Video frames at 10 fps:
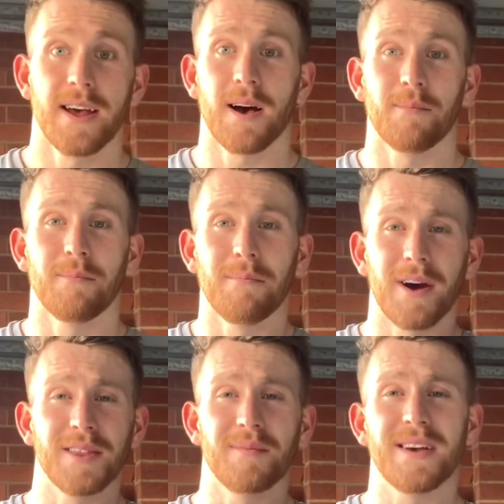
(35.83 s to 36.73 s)
Now,
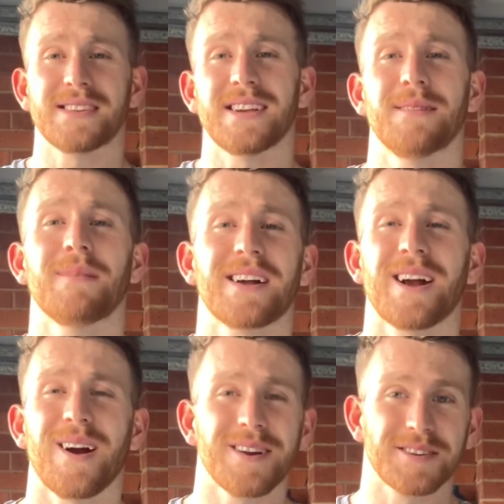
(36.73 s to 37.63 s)
mind the mess in my
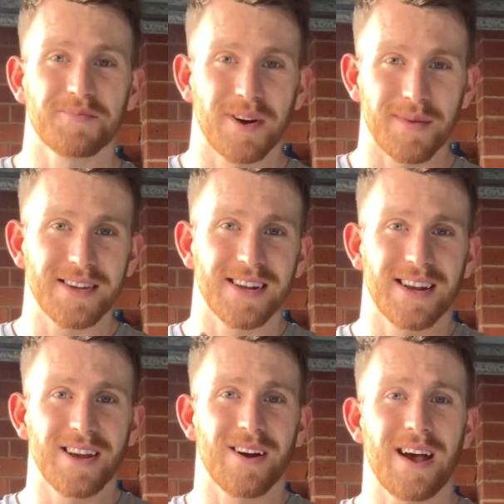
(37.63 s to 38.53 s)
garage. It's pretty messy
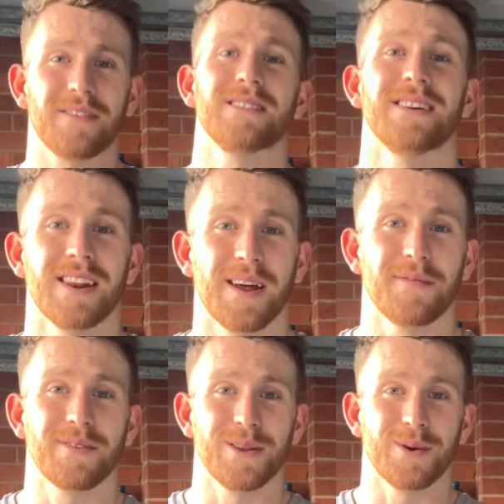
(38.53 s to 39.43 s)
in here. I haven't cleaned it
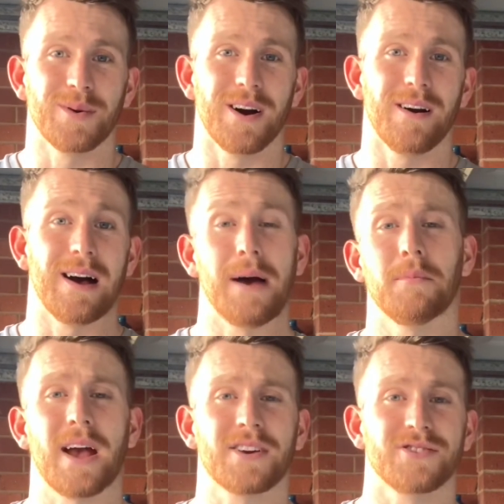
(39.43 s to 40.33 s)
up for a little while.
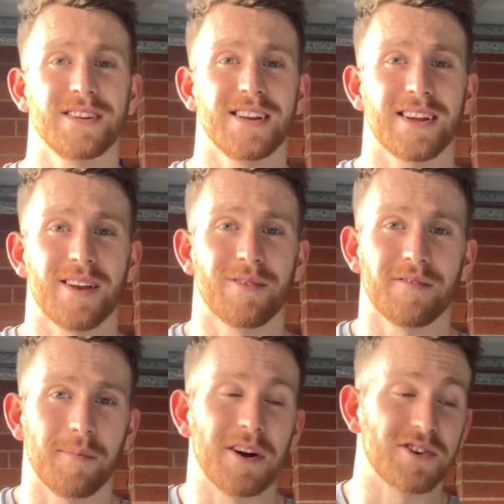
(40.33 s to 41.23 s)
I actually need to get rid
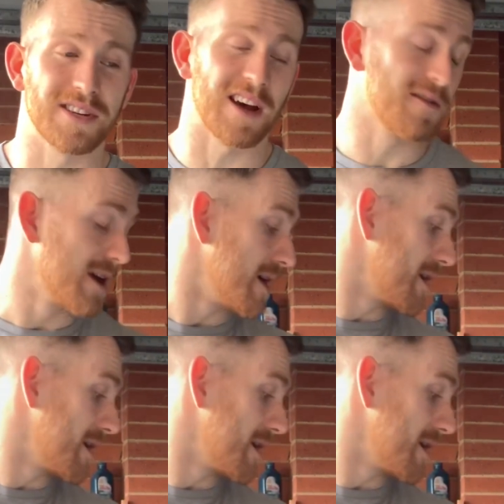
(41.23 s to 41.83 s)
of a bunch of stuff.